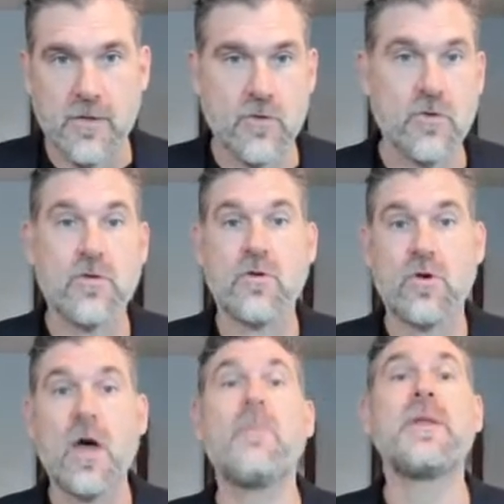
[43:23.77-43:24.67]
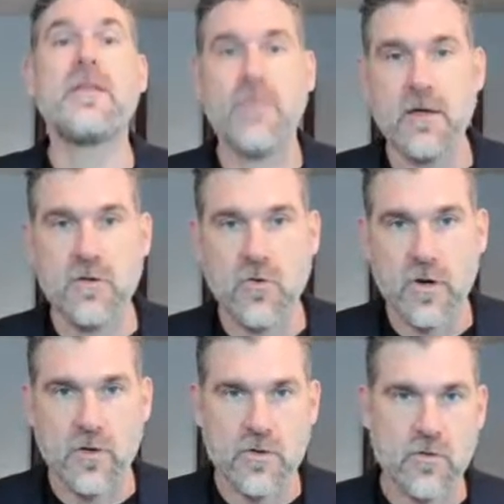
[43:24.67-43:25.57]
So it's your company's big
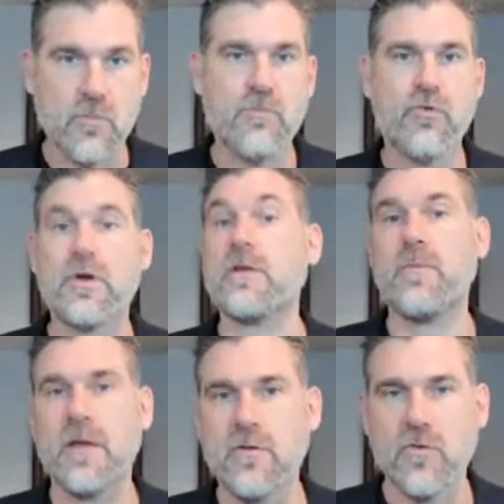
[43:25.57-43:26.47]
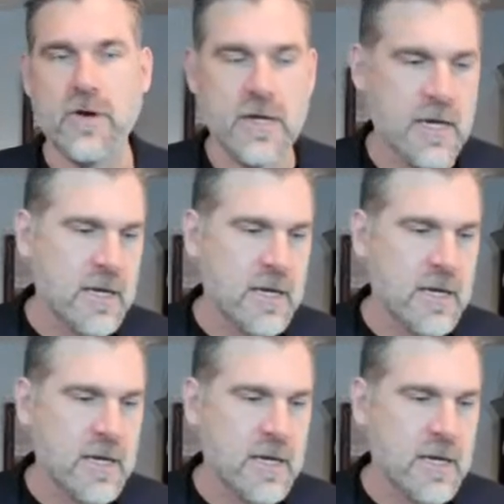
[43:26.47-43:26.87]
story, it's your product's big story.